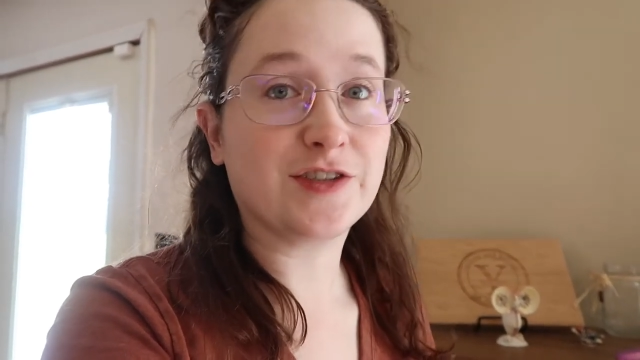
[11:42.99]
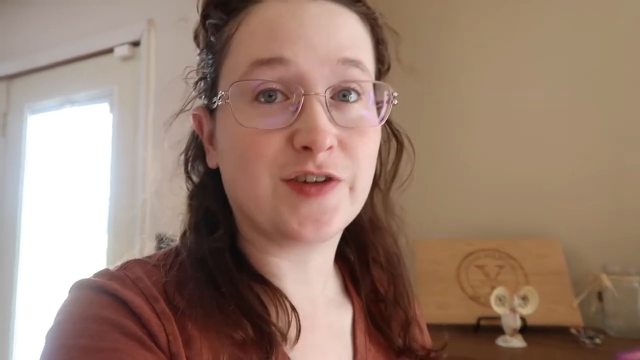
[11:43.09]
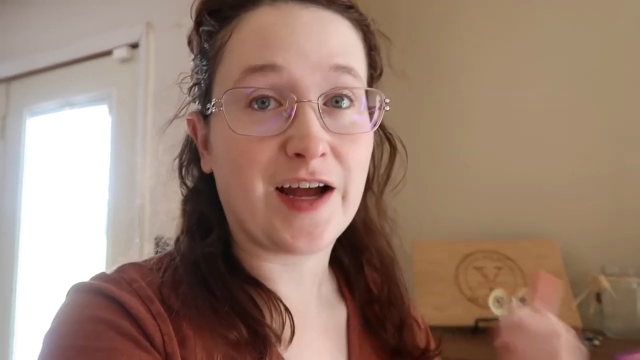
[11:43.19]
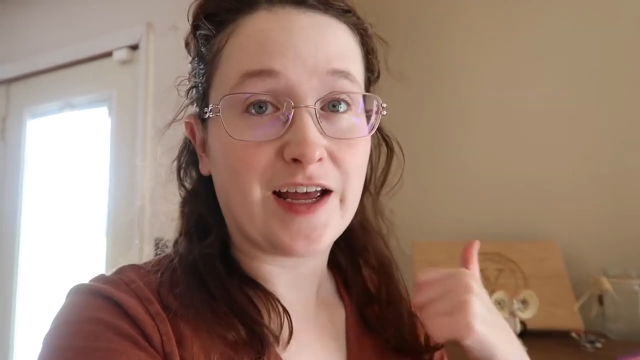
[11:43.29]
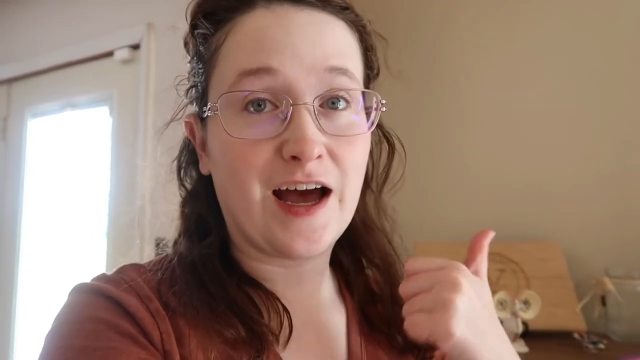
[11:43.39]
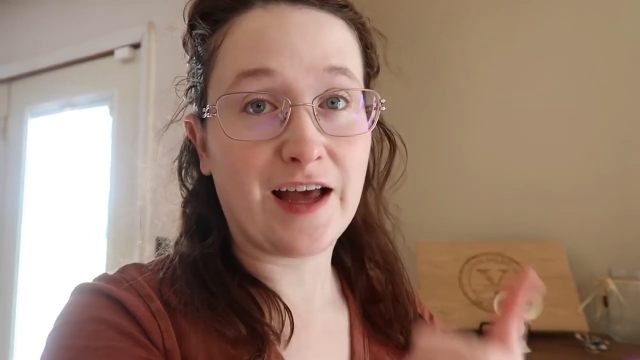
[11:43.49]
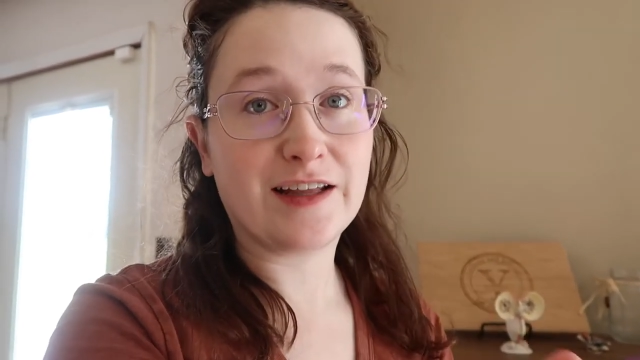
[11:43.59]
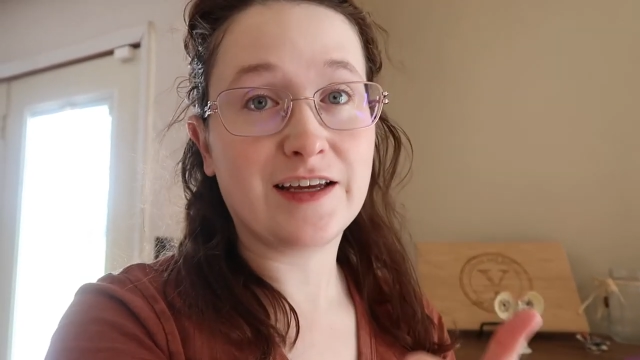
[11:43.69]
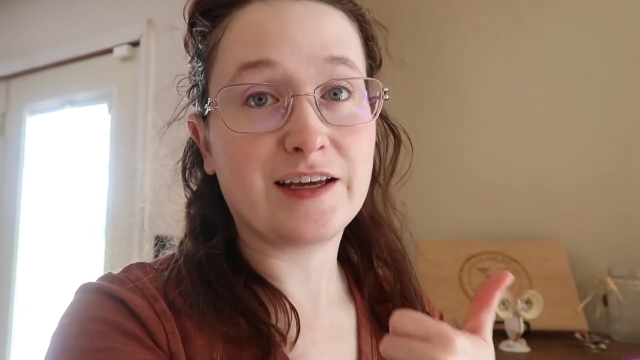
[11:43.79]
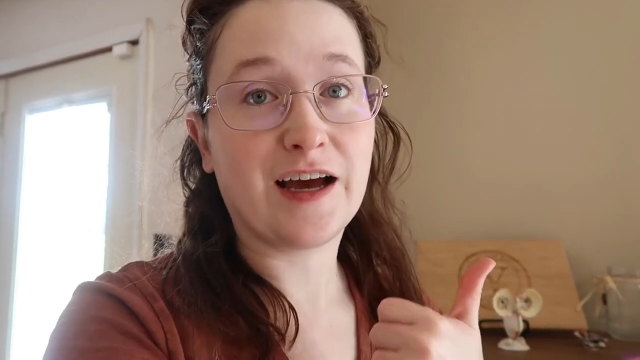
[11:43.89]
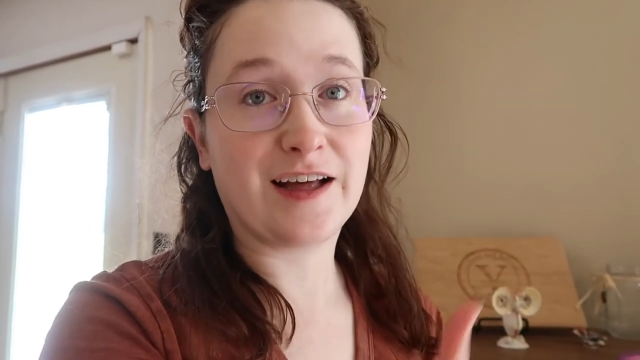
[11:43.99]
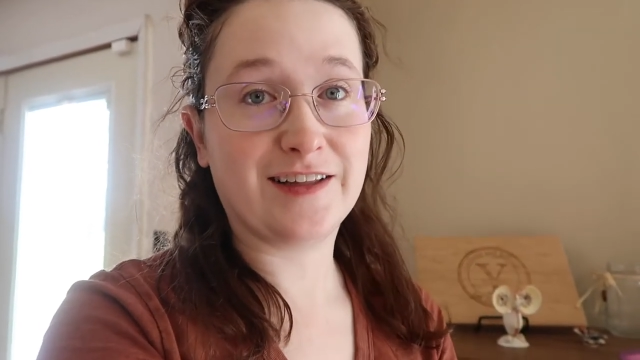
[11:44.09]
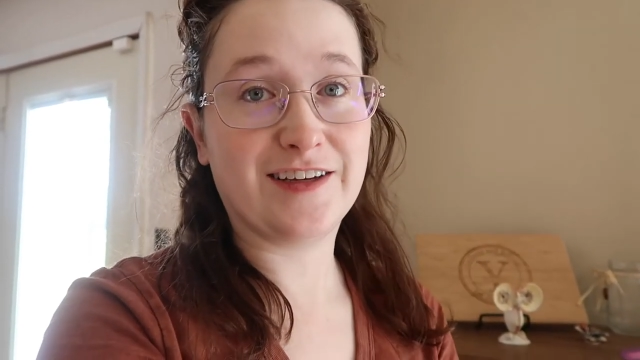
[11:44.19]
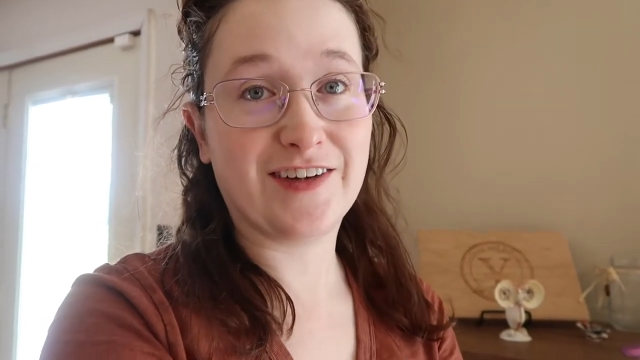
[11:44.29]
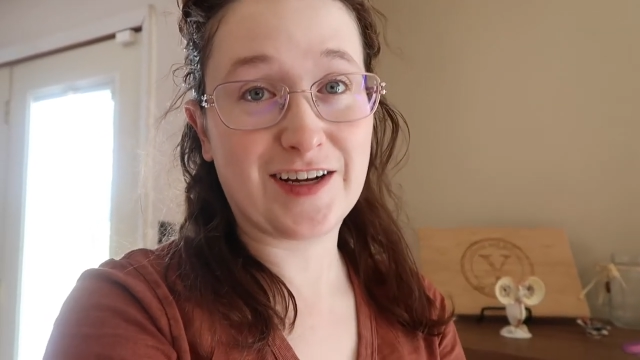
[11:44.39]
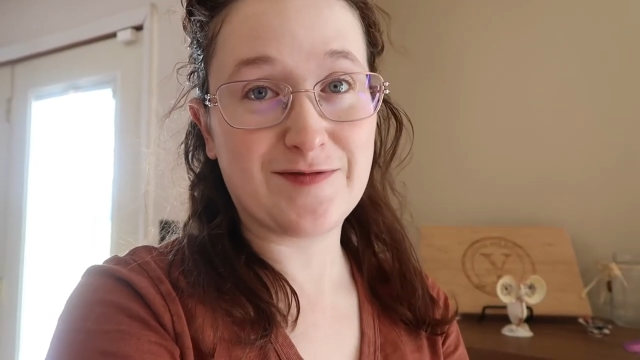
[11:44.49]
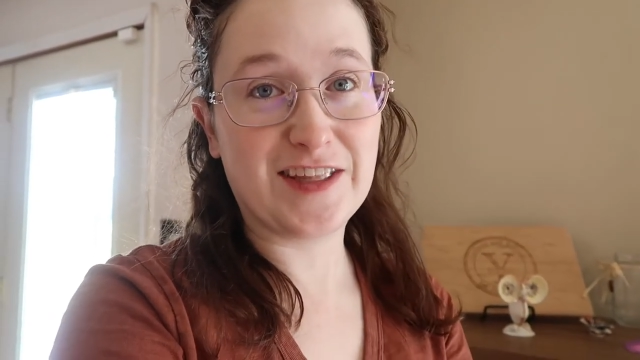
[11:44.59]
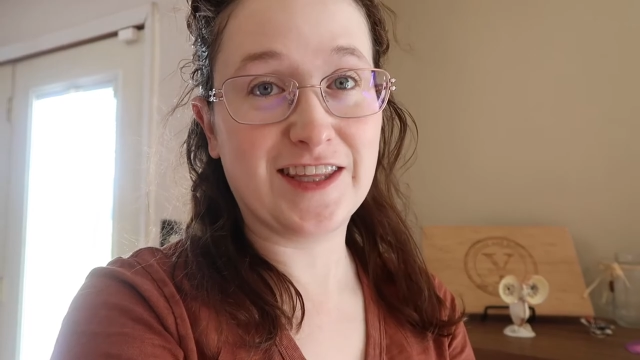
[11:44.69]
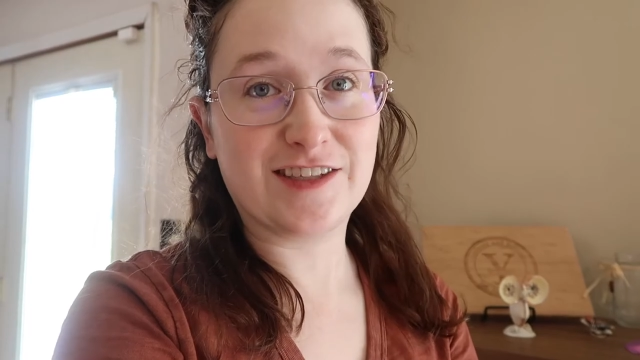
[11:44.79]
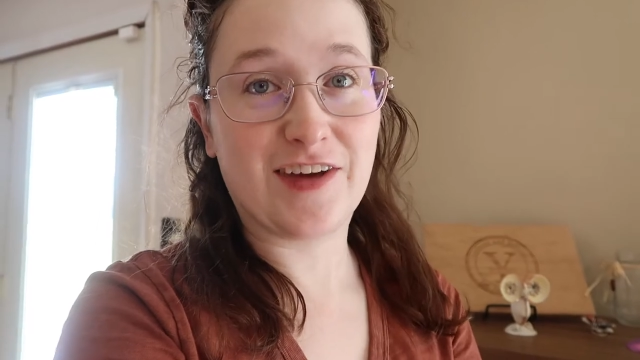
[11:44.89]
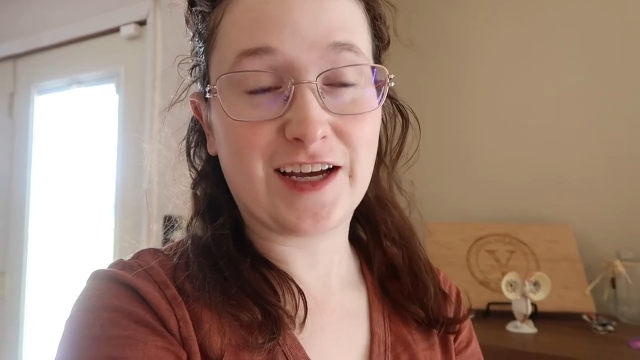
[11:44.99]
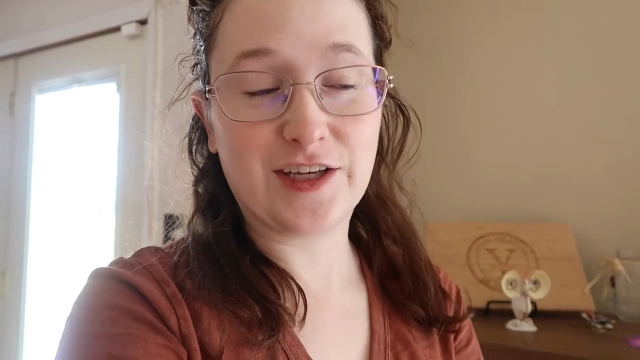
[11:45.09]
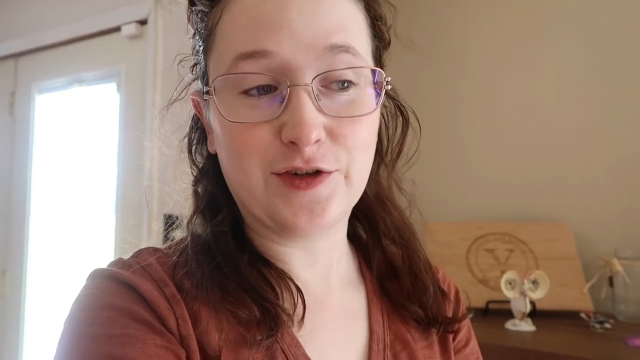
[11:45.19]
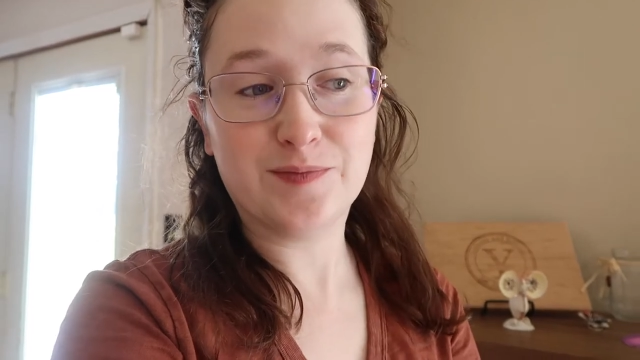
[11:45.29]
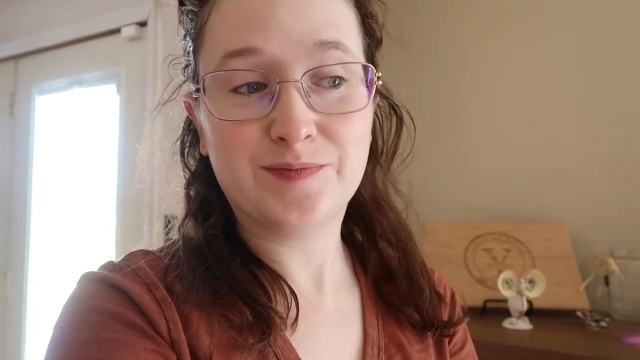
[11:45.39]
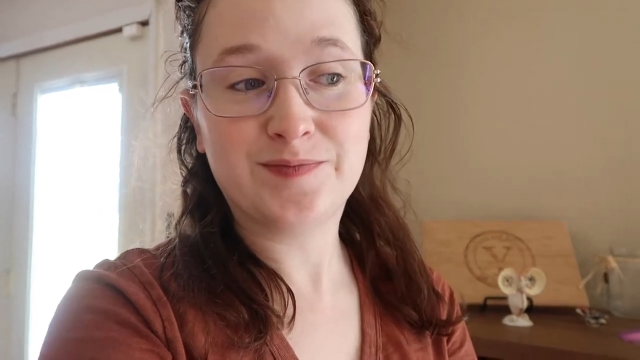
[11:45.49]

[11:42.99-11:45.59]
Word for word: so I highly, highly recommend this vacuum.